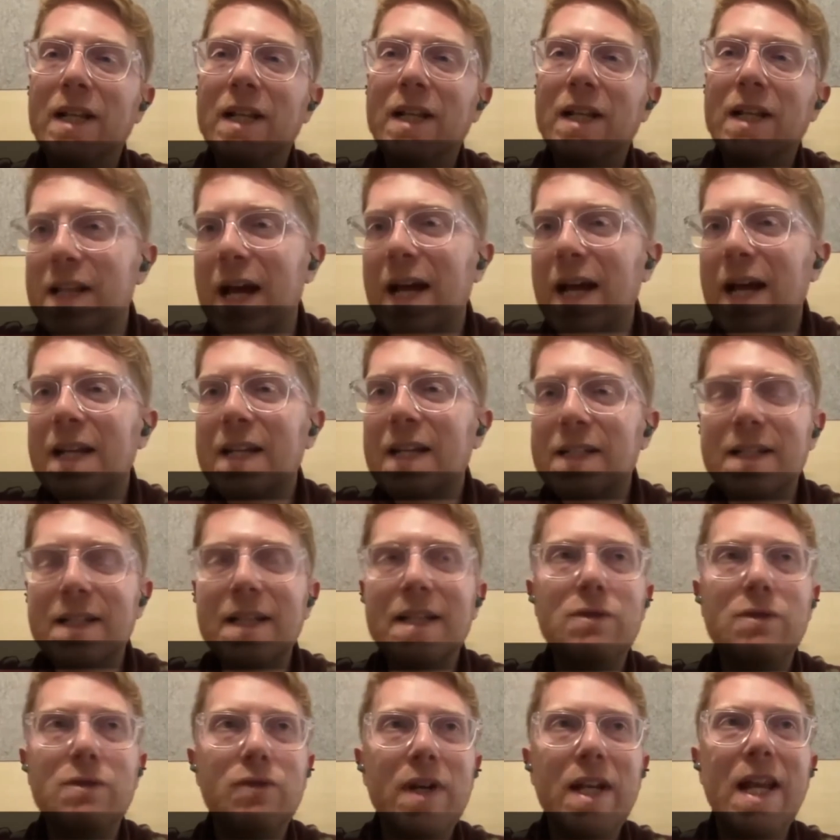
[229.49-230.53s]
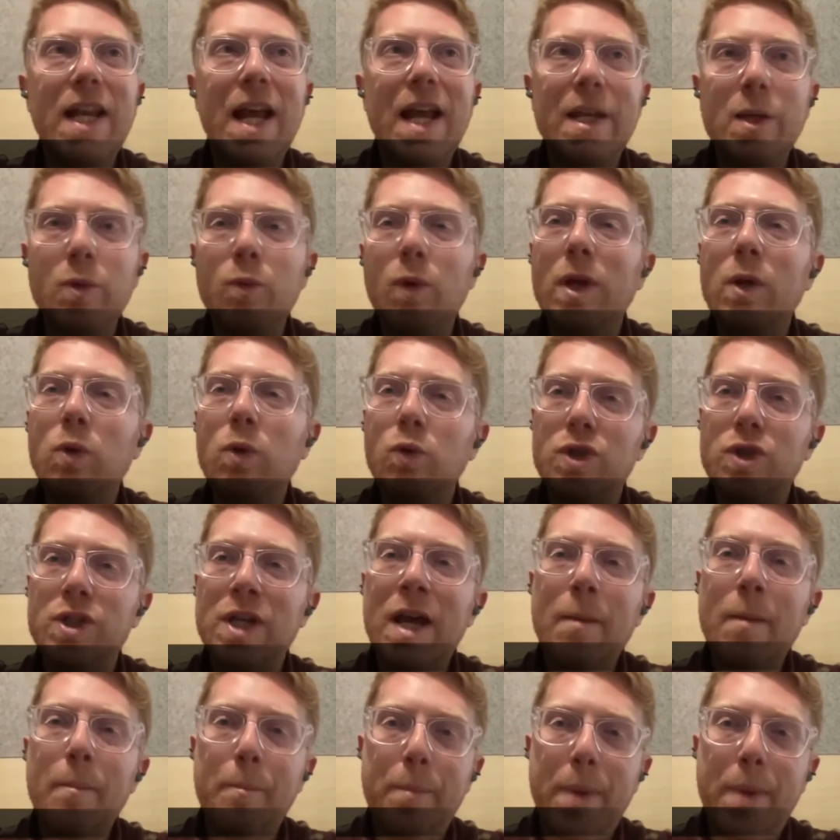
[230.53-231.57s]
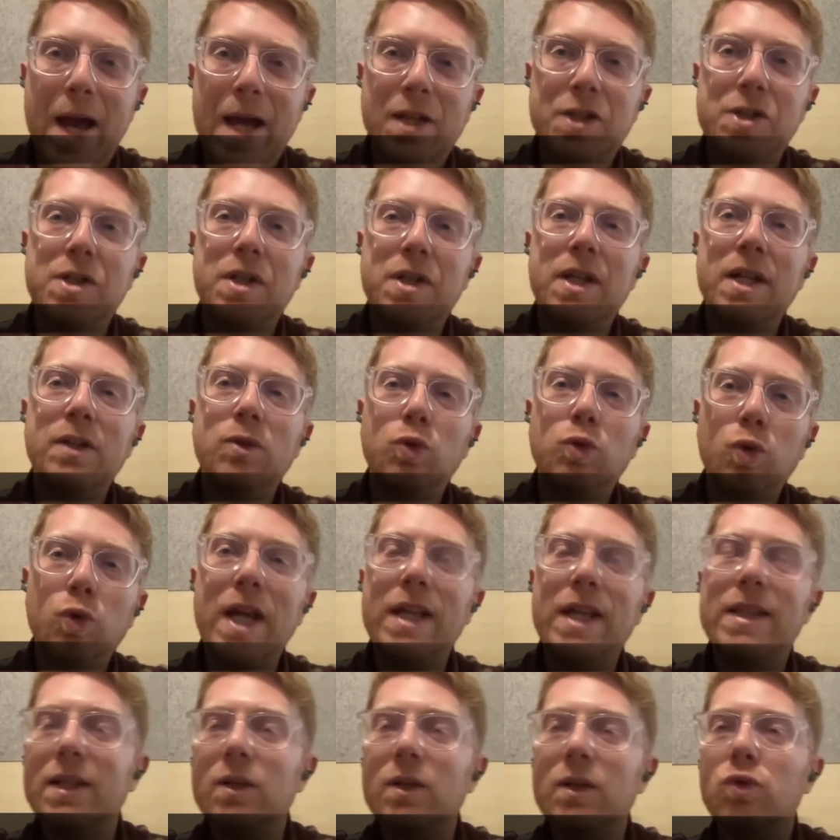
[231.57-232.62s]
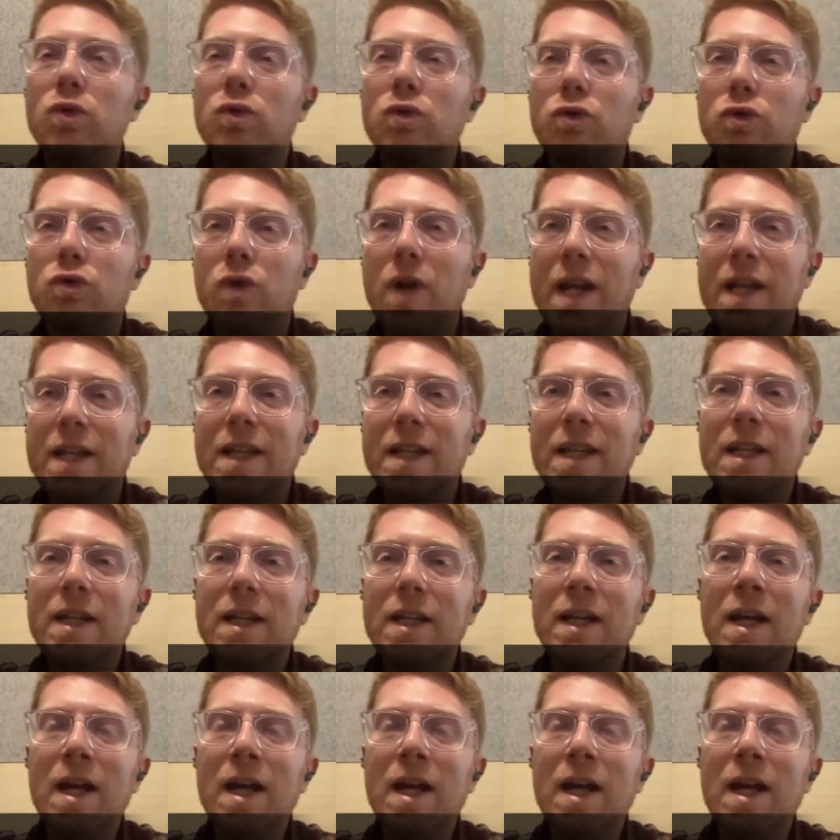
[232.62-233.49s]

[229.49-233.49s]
is honestly, it's really anyone who's passionate to get into trading.